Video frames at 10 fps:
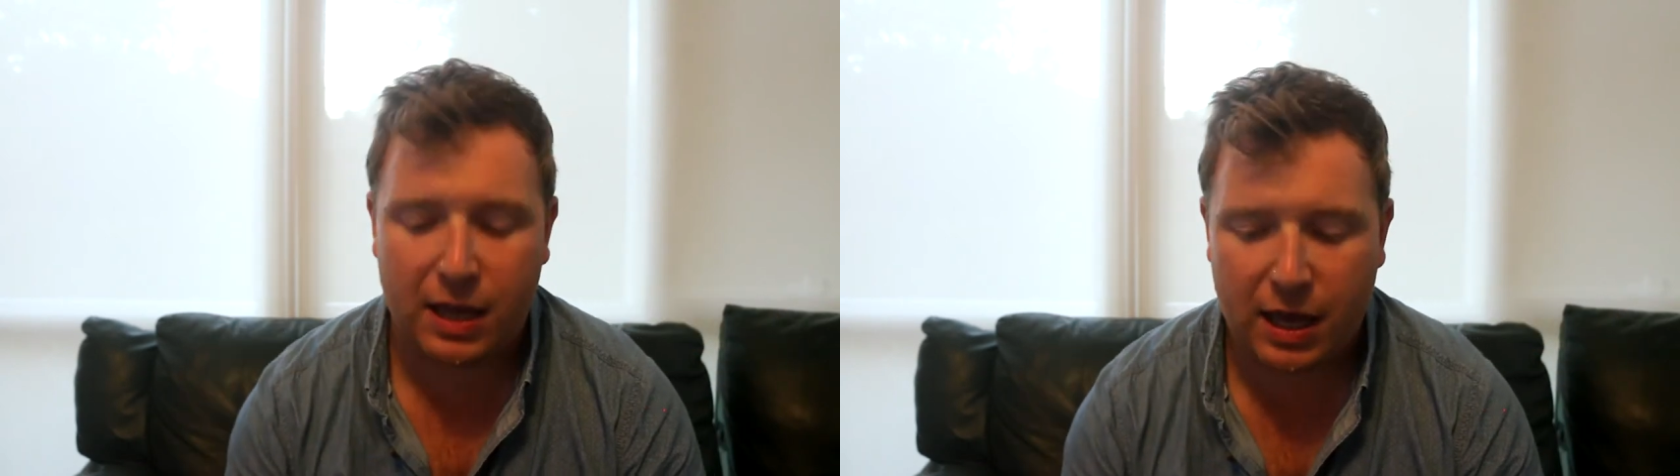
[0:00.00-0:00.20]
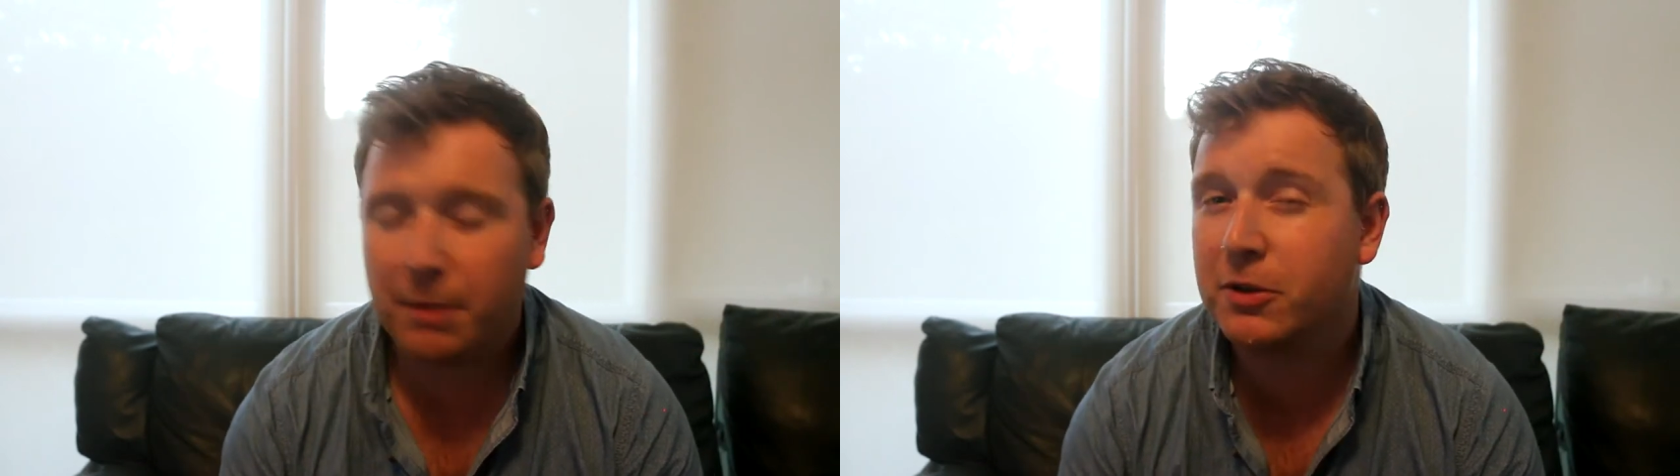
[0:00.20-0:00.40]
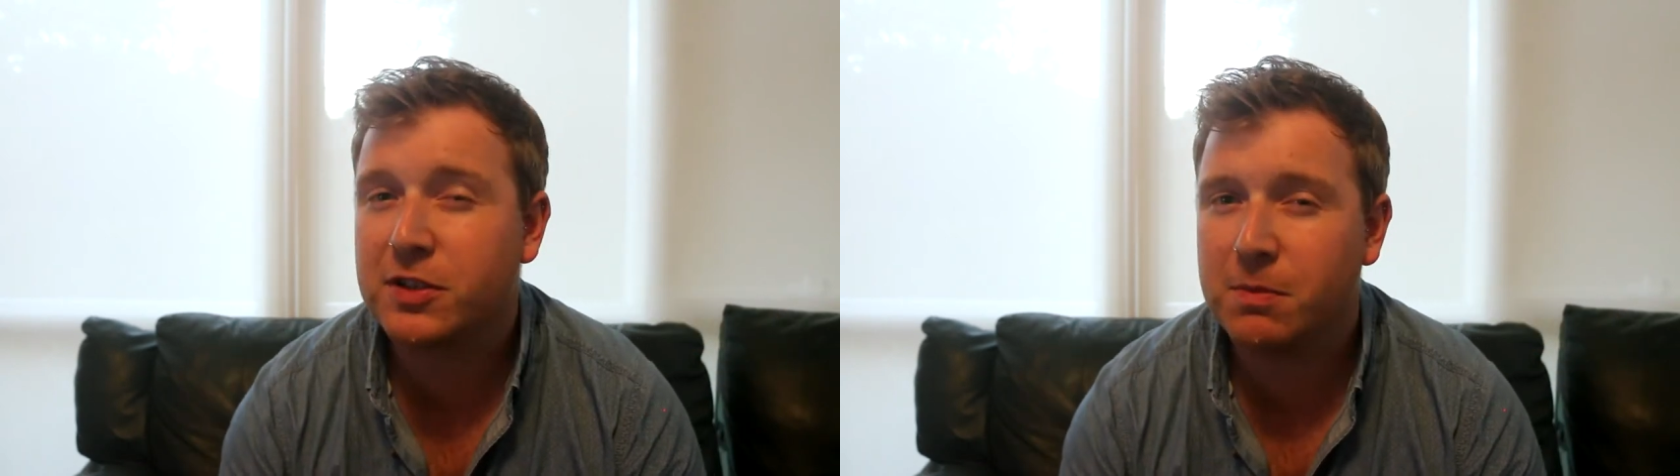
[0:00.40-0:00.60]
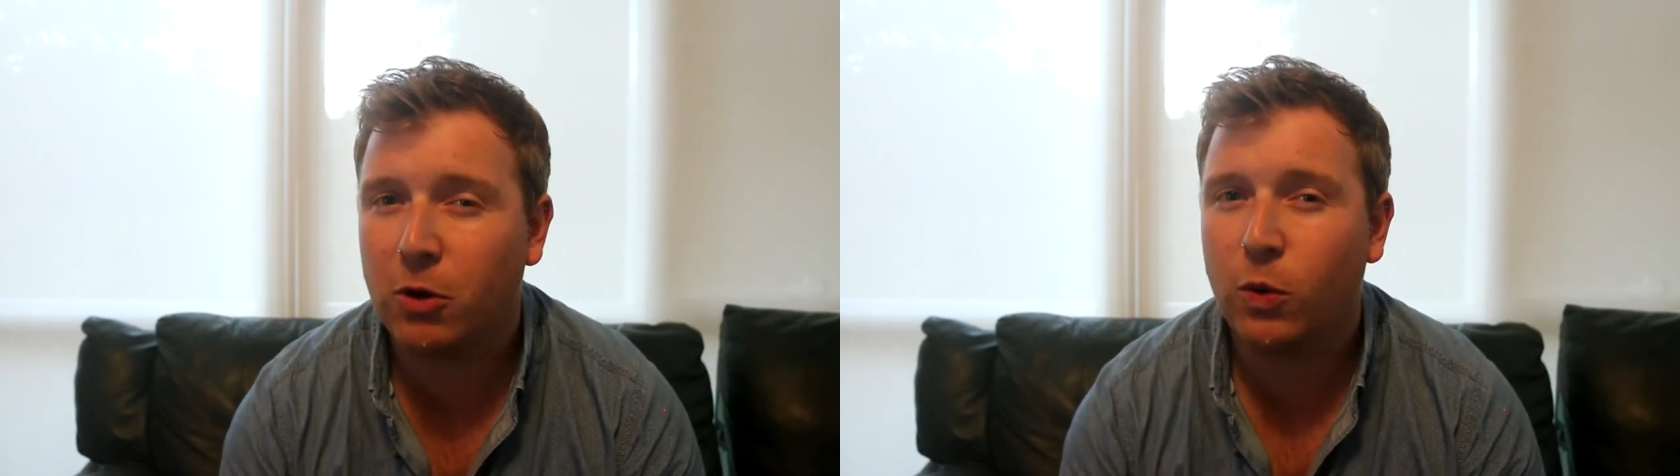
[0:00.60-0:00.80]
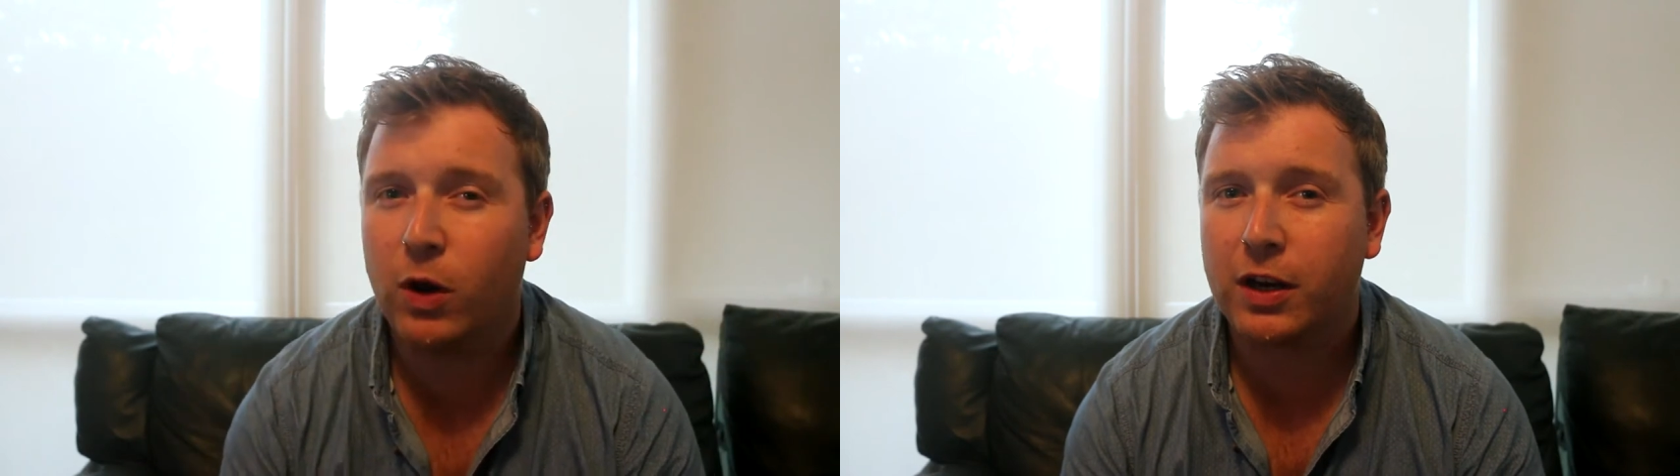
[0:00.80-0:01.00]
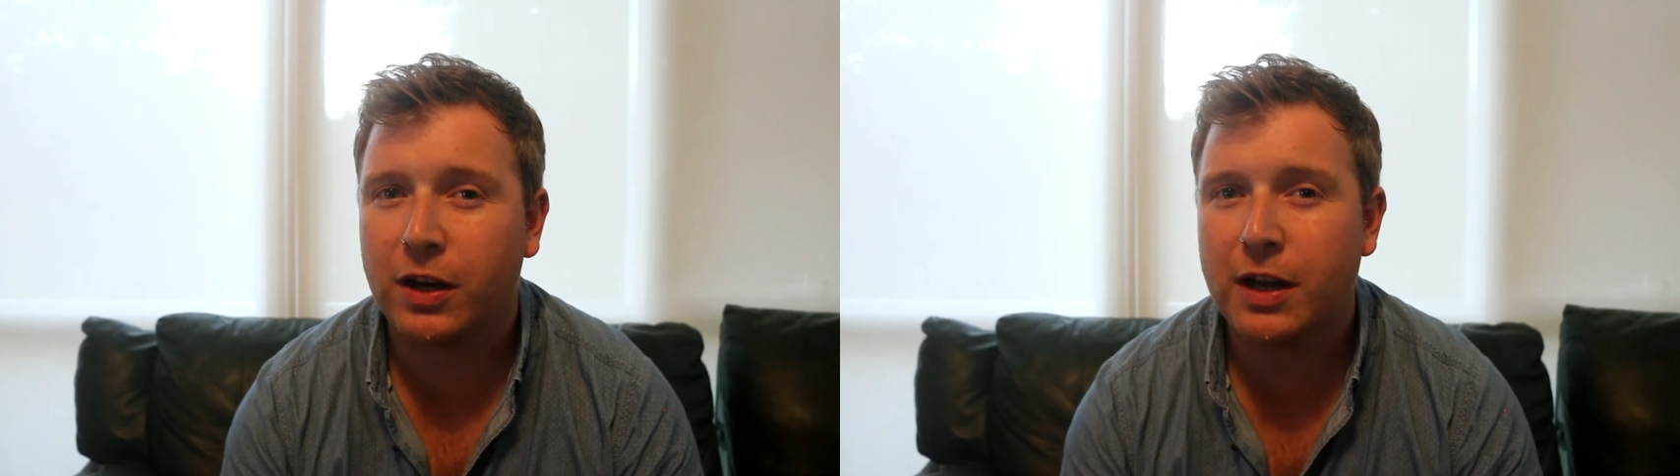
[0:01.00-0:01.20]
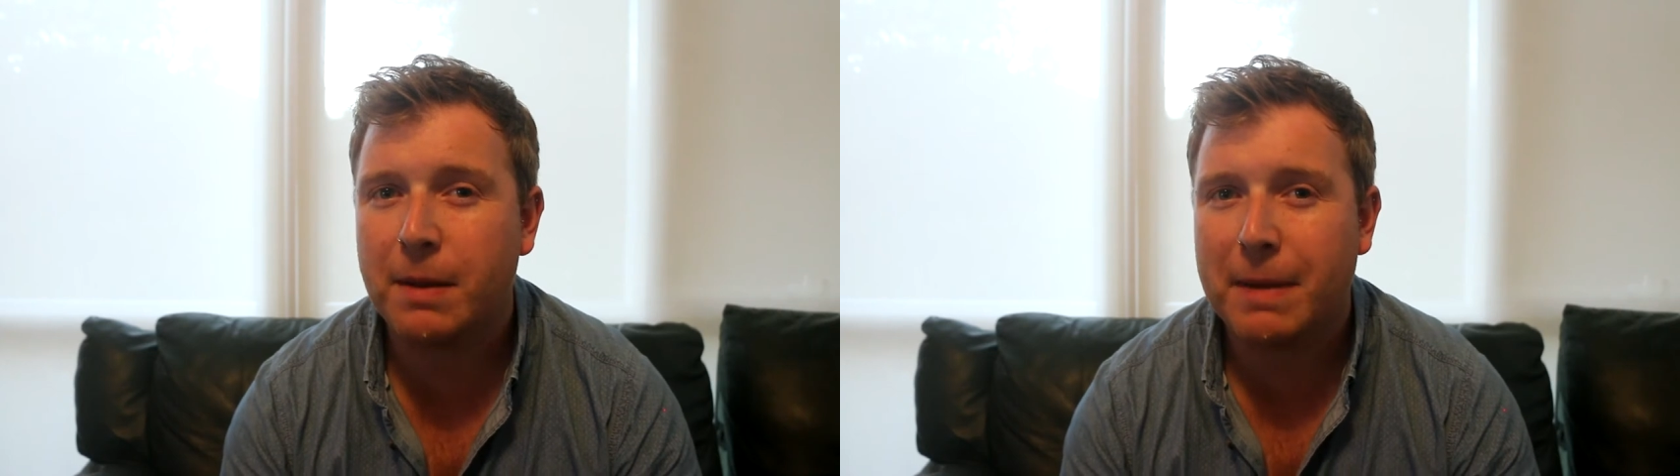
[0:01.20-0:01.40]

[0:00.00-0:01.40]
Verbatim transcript: I'm gonna do some more work on it,